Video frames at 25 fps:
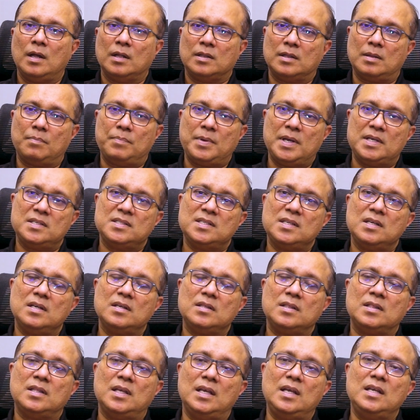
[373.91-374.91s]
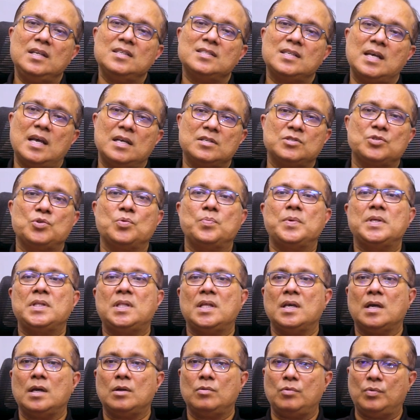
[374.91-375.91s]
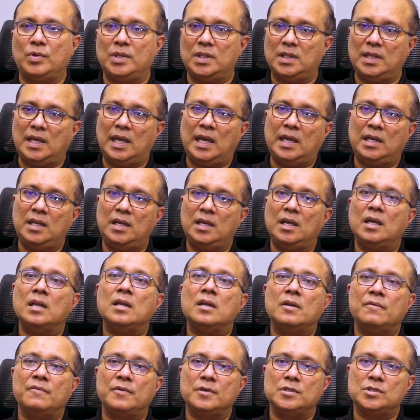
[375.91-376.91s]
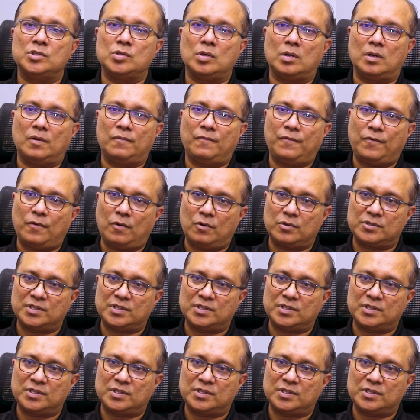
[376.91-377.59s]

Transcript: The basic things has to be there with any individual for